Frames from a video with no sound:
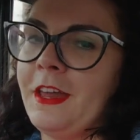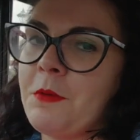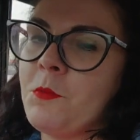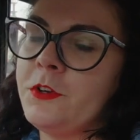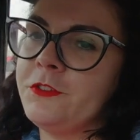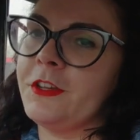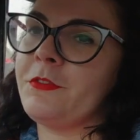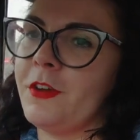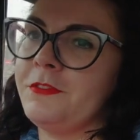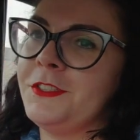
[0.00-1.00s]
and I'm wondering
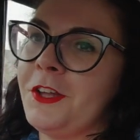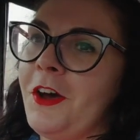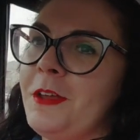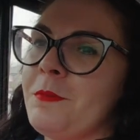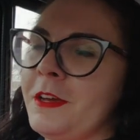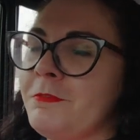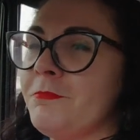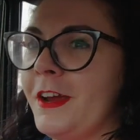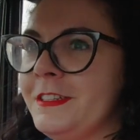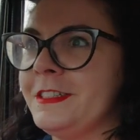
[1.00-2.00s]
if I've started my
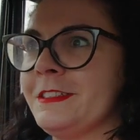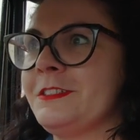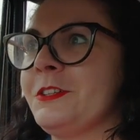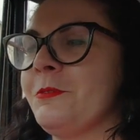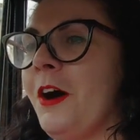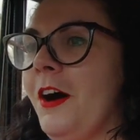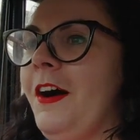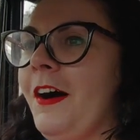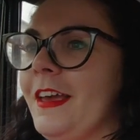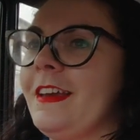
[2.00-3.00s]
ratings too high,